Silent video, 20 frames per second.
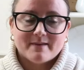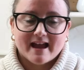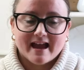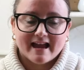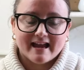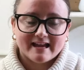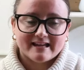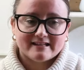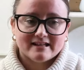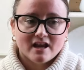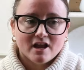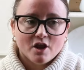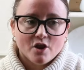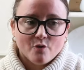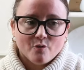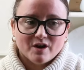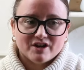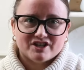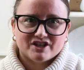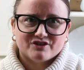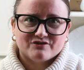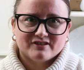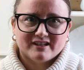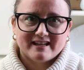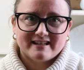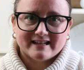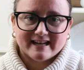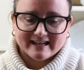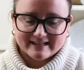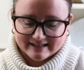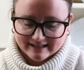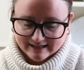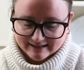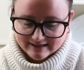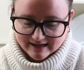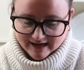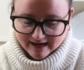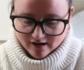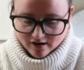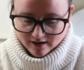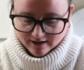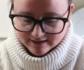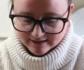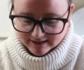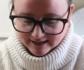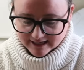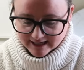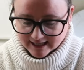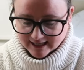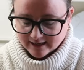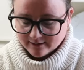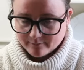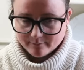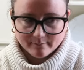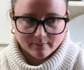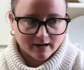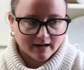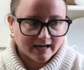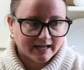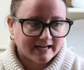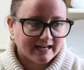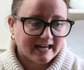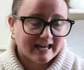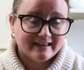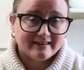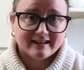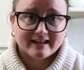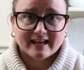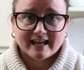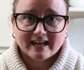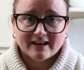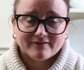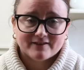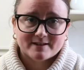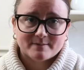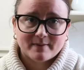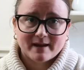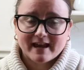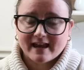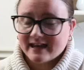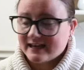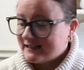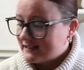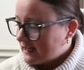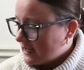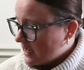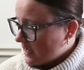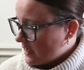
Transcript: bags, which is really nice because I honestly keep mine in the canvas bags